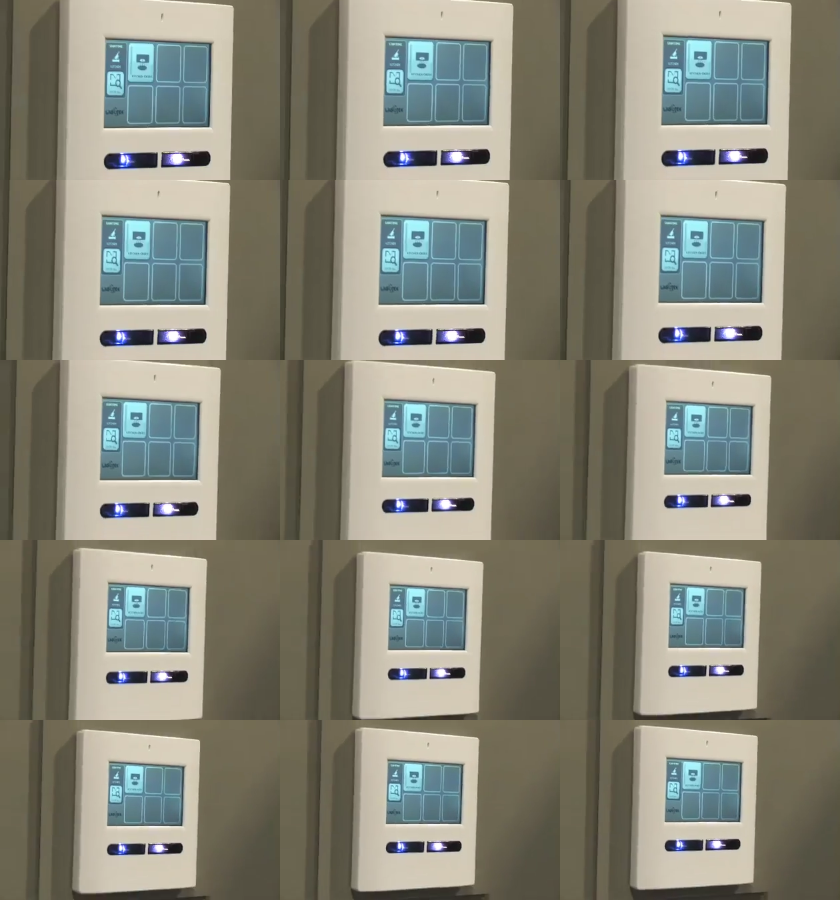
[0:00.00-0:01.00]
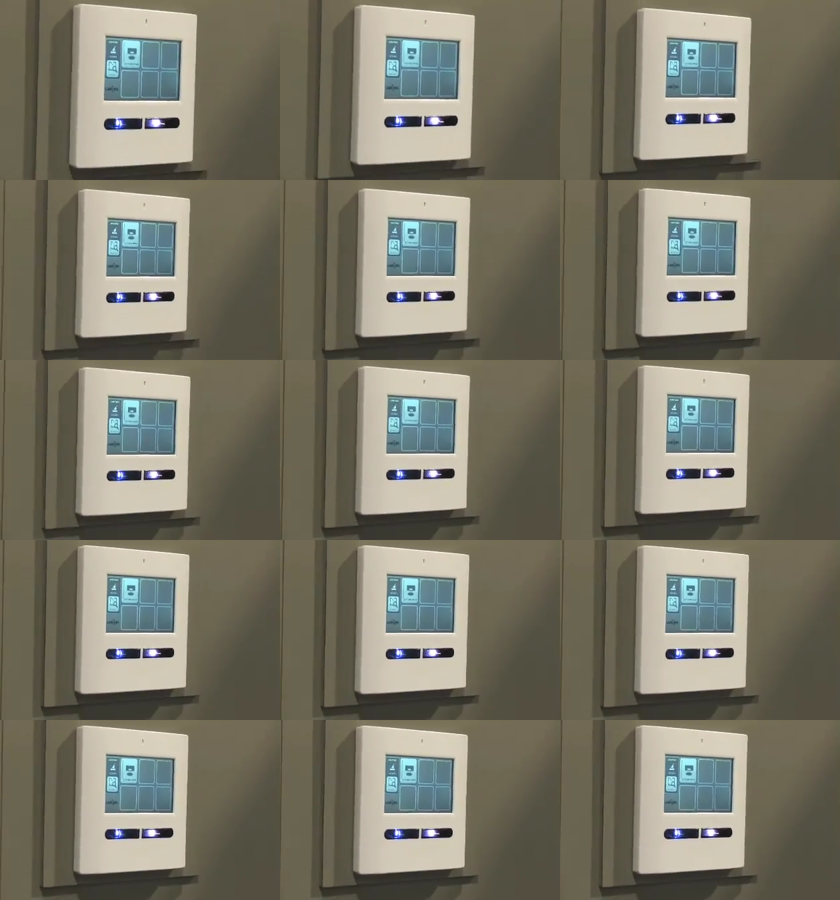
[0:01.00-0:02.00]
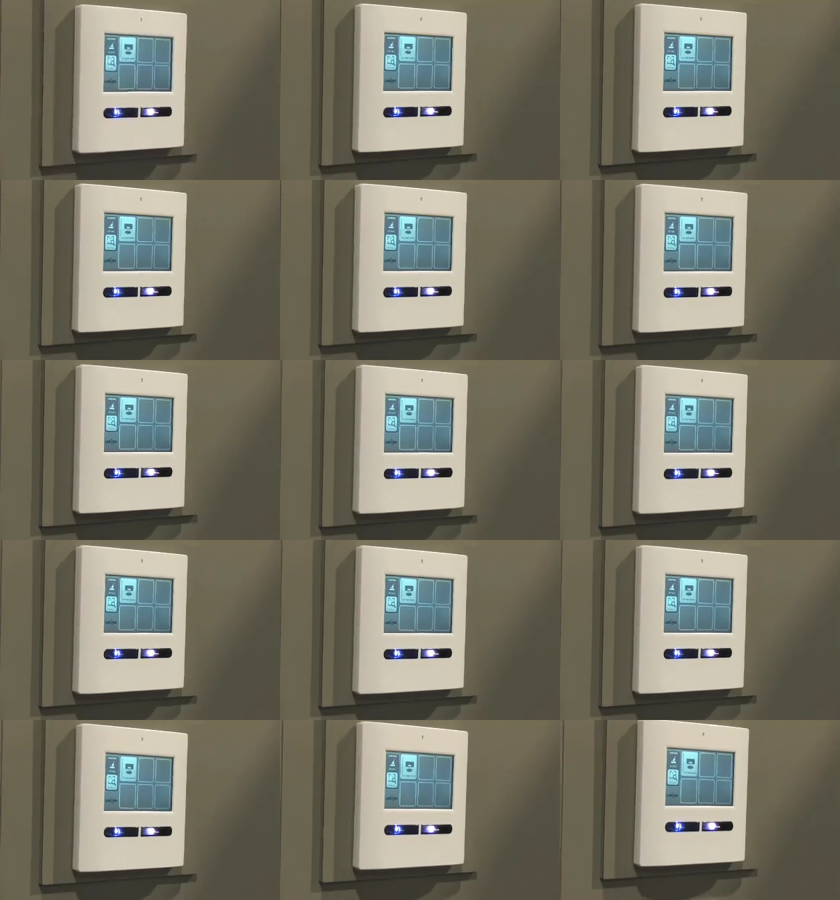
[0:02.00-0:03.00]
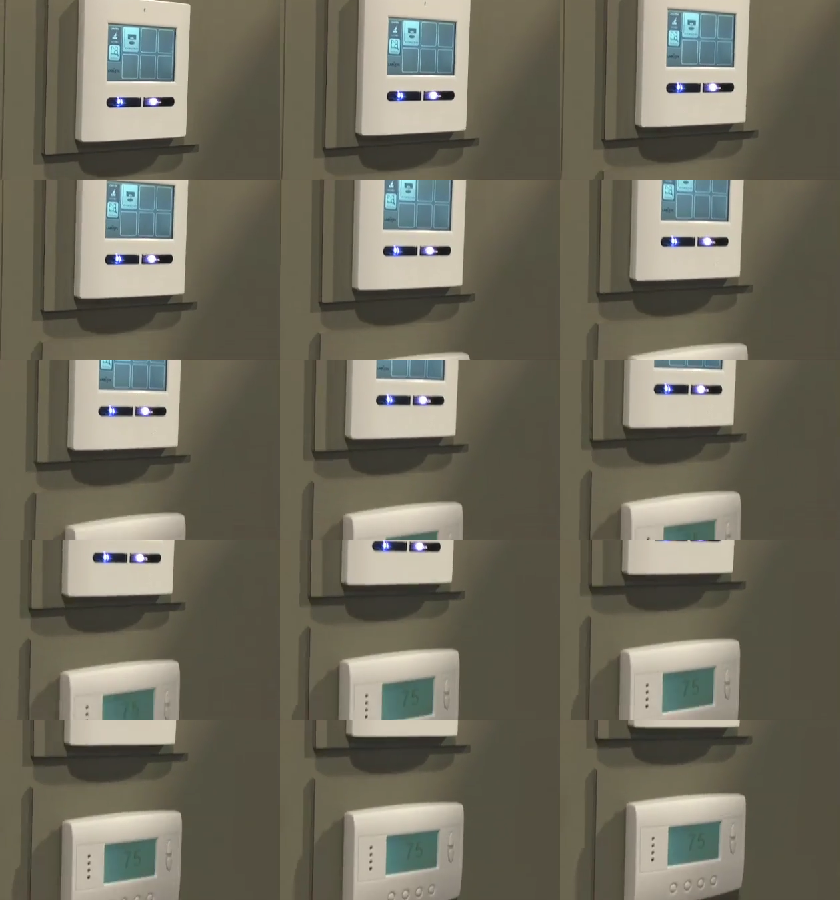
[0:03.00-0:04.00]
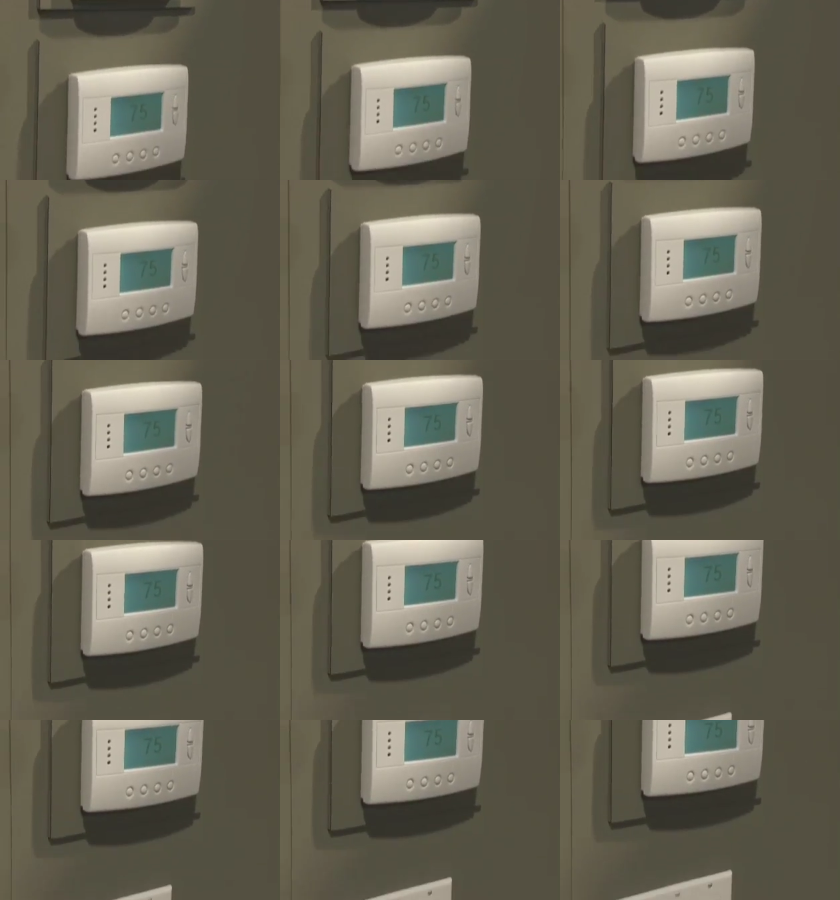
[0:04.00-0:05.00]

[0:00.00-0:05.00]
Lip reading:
Nobody's mouth can be seen.